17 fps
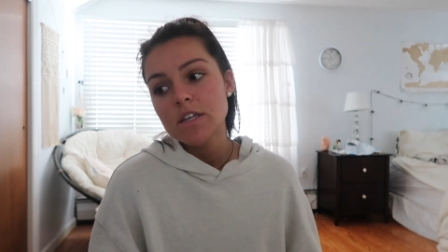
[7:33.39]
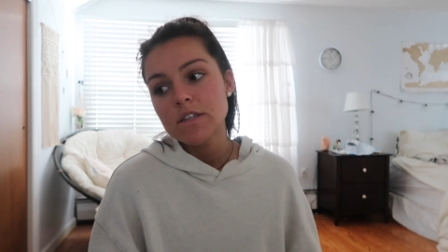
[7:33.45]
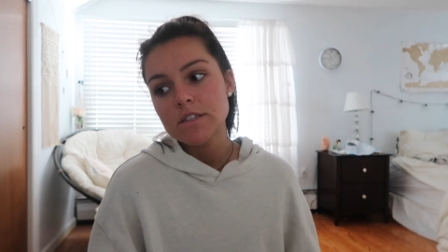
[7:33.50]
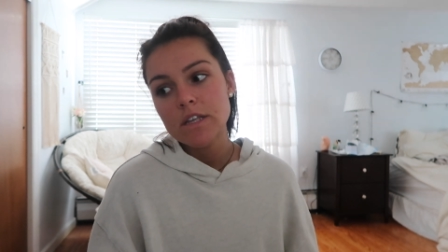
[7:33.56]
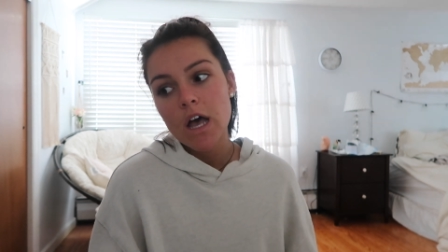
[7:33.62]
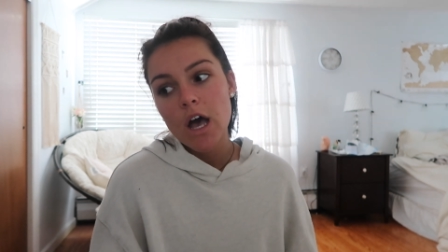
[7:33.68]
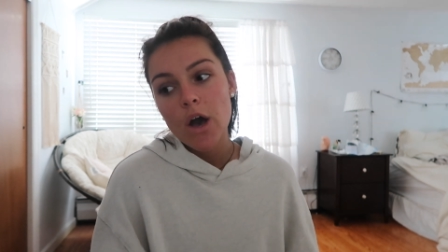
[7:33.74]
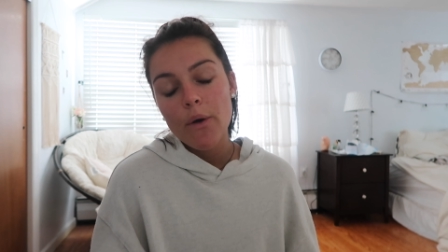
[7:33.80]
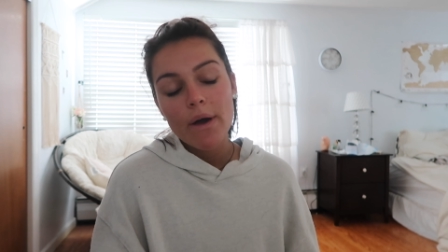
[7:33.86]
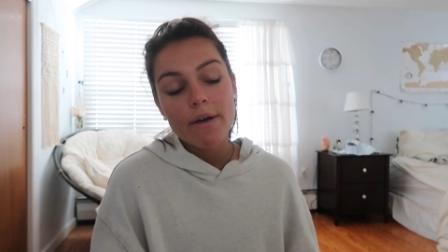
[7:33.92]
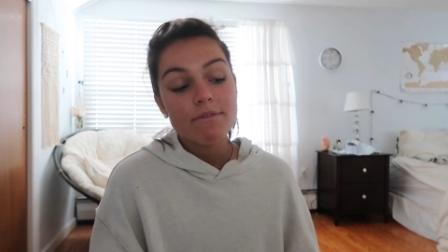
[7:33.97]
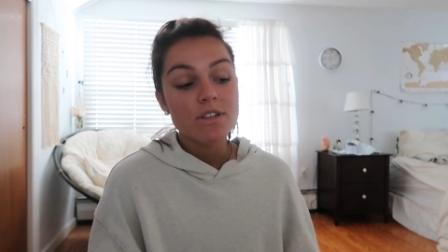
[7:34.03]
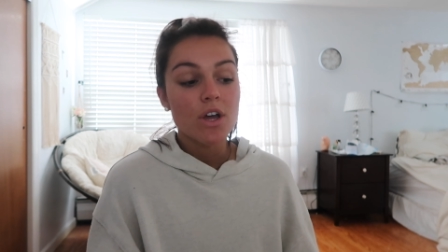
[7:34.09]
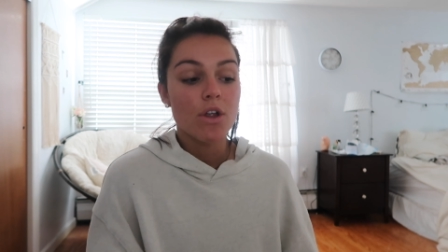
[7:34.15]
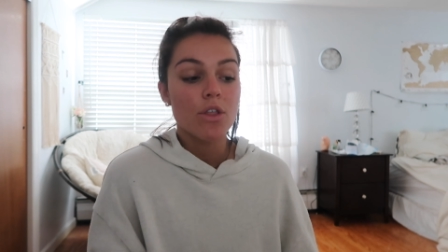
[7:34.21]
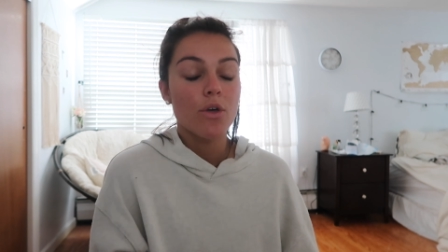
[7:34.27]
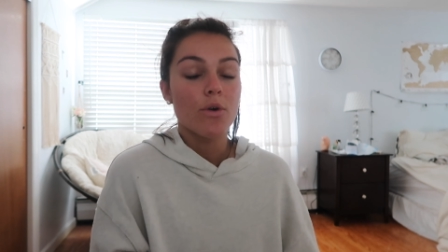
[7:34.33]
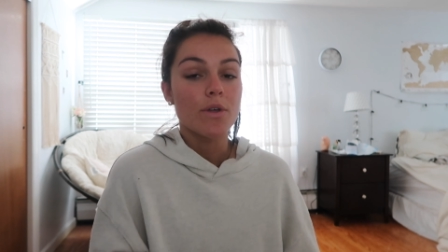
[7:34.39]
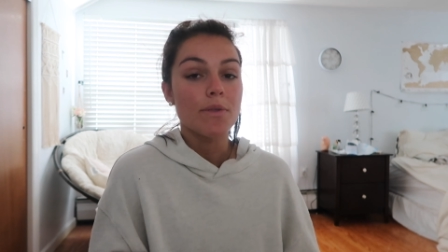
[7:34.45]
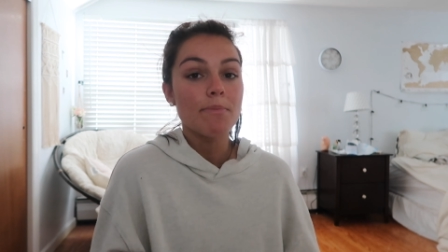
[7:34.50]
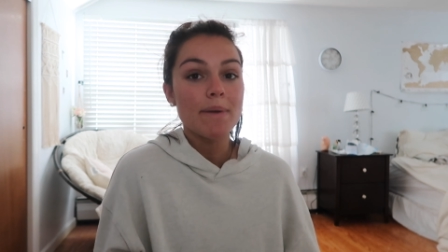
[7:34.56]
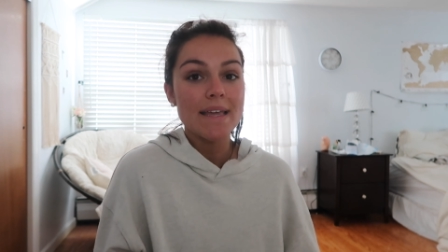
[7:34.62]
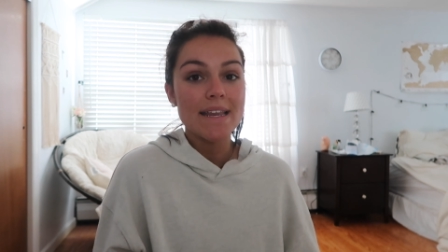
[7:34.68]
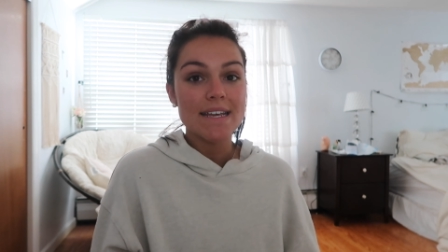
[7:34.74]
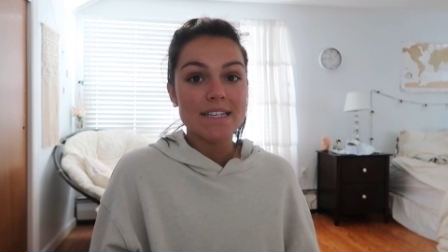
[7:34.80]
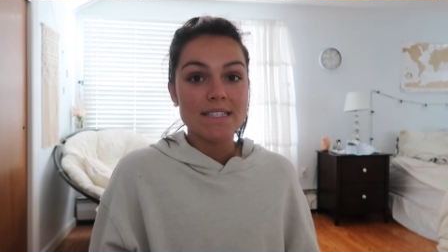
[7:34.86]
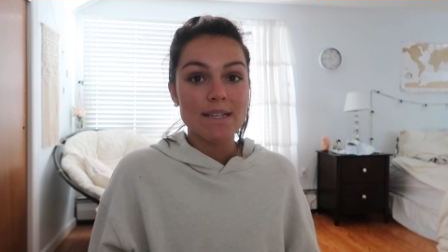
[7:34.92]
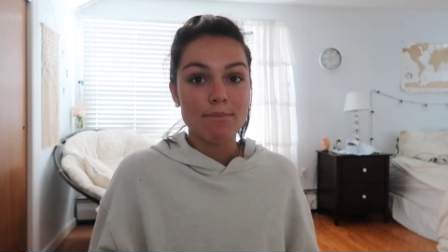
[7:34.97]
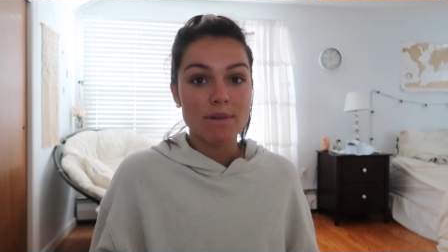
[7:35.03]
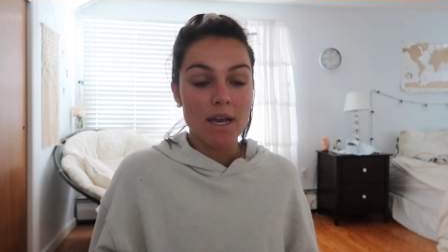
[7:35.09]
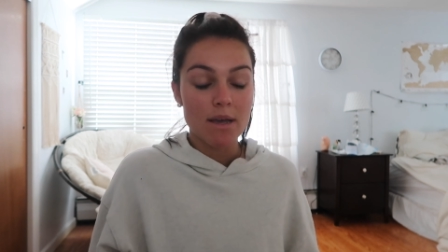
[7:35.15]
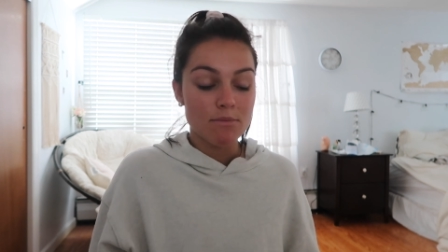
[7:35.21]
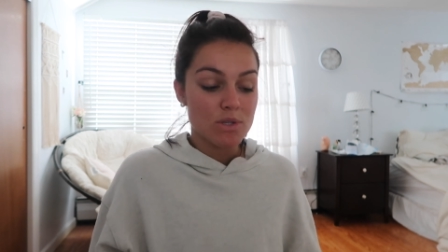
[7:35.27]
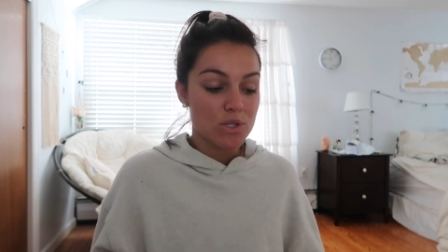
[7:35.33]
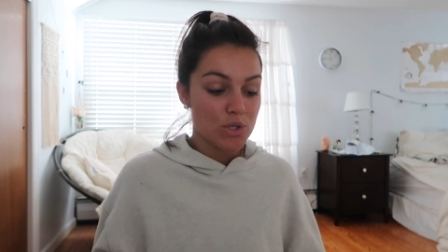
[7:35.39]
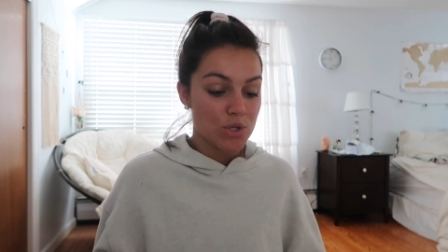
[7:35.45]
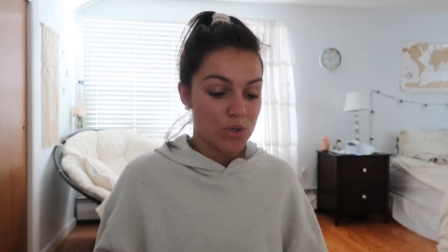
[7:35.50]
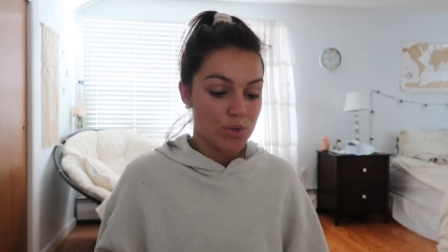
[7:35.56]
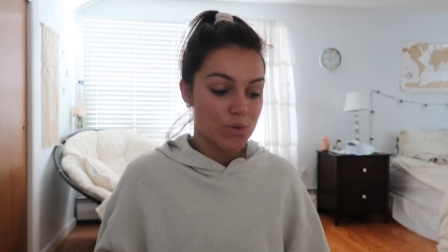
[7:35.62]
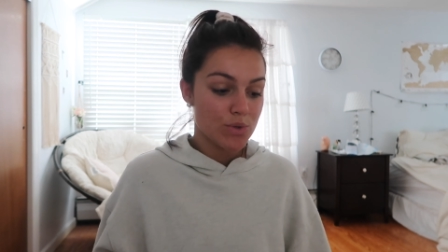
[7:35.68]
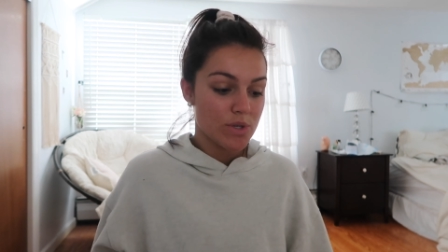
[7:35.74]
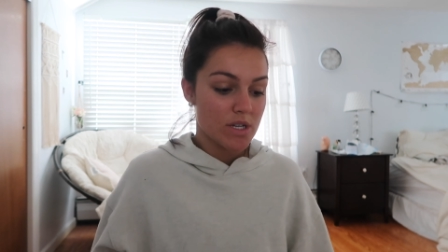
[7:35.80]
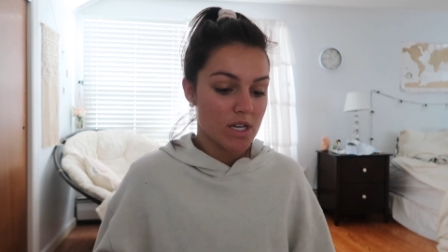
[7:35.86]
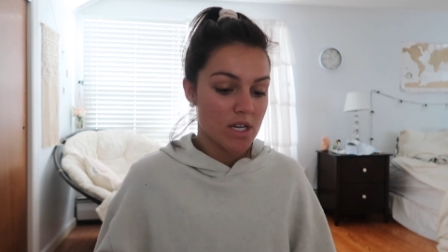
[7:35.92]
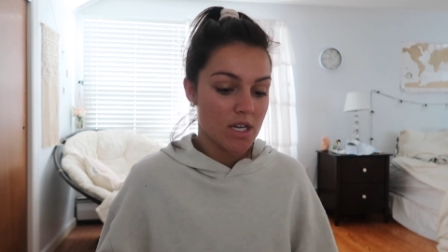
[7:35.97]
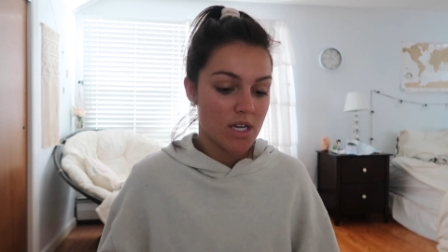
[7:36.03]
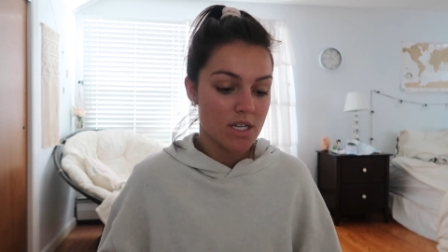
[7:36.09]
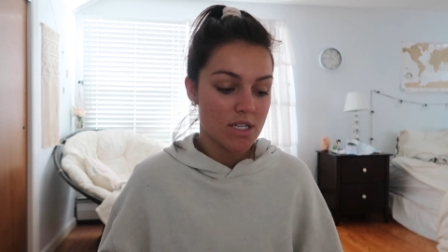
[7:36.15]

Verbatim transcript: So I have to go to the orthopedic sometime soon.